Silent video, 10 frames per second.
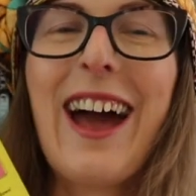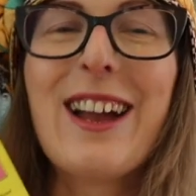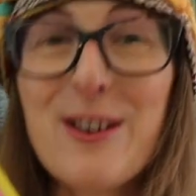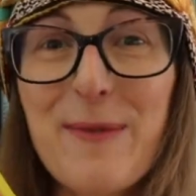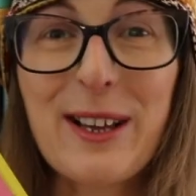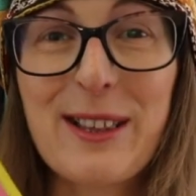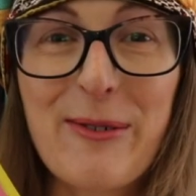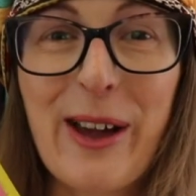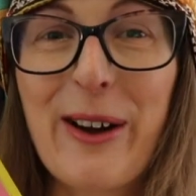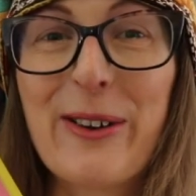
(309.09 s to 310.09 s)
Her new book is
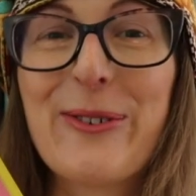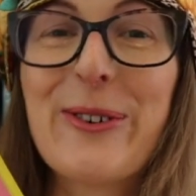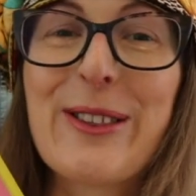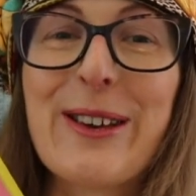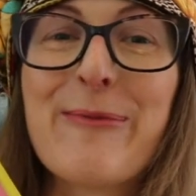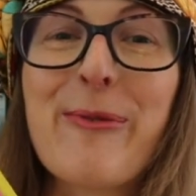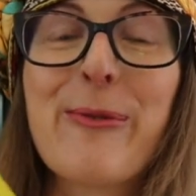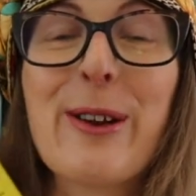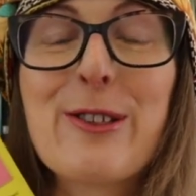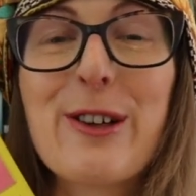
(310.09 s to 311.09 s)
coming out in autumn,
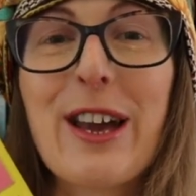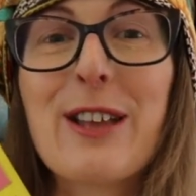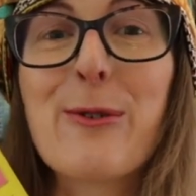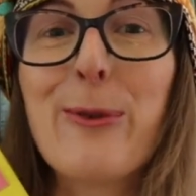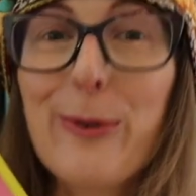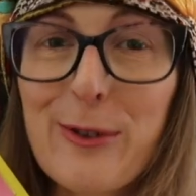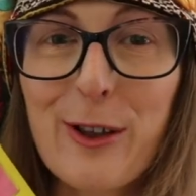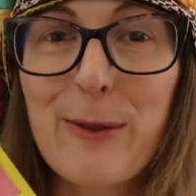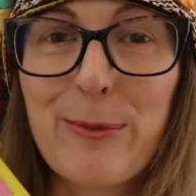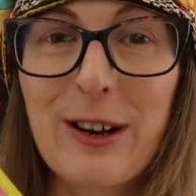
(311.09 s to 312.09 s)
which is
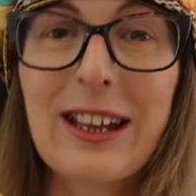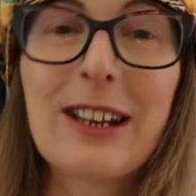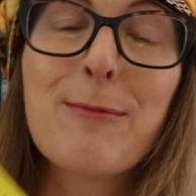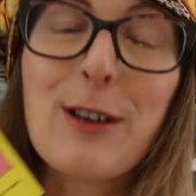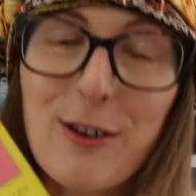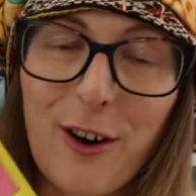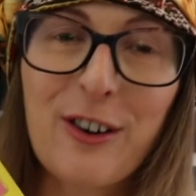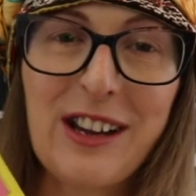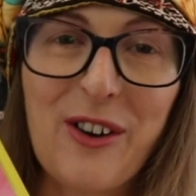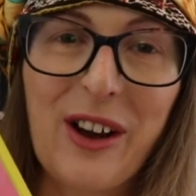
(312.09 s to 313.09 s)
also brilliant, but you
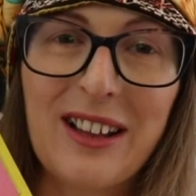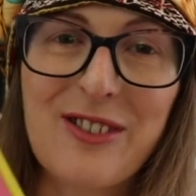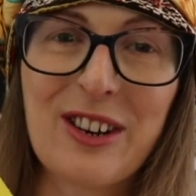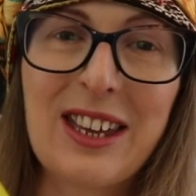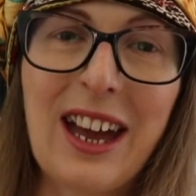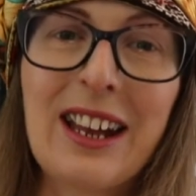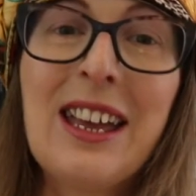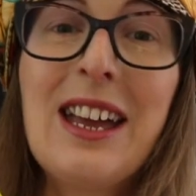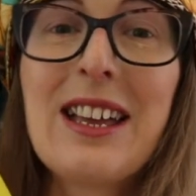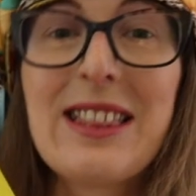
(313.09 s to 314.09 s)
can't get your hands on it yet.